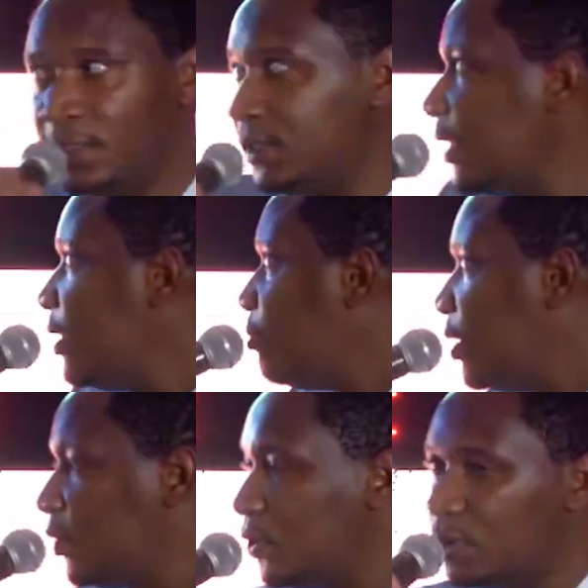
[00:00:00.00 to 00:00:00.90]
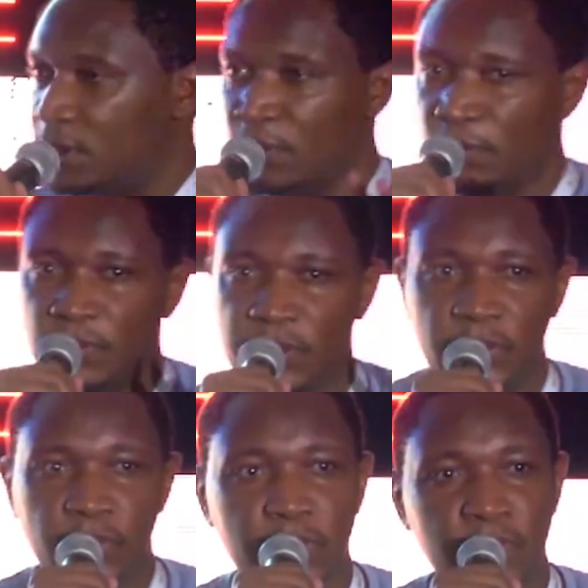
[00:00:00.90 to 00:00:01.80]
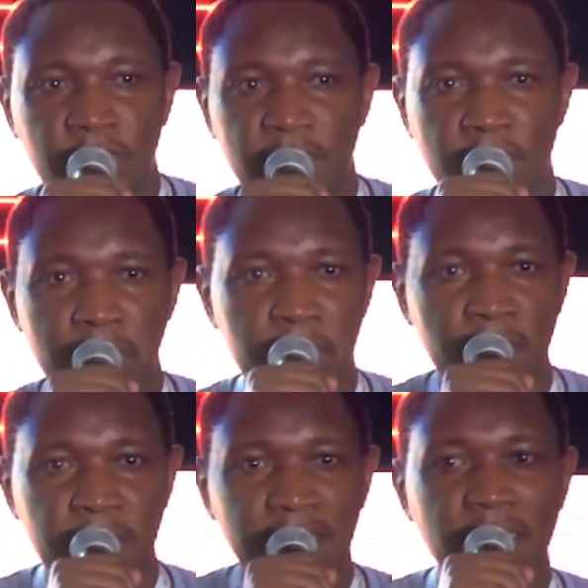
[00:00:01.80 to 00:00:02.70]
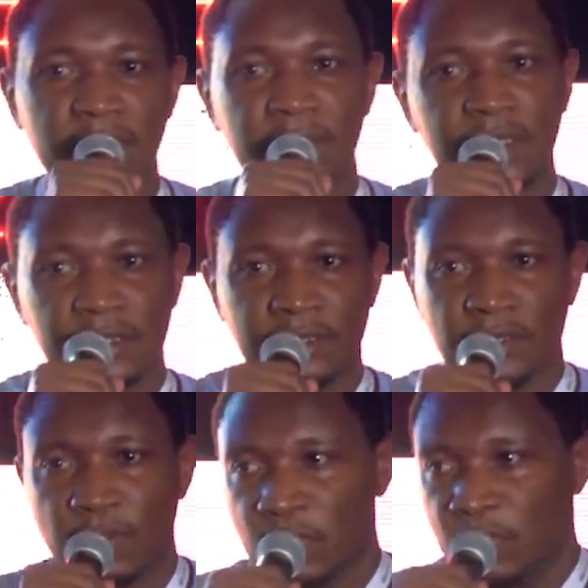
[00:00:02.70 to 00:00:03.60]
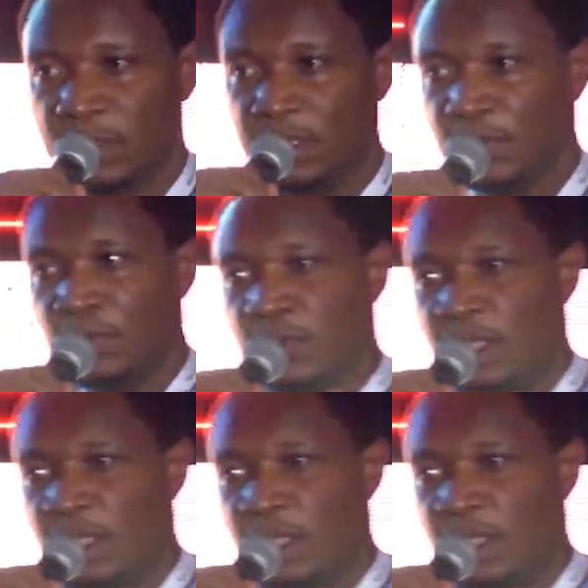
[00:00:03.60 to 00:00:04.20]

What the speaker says: designed my talk to show you some services on Google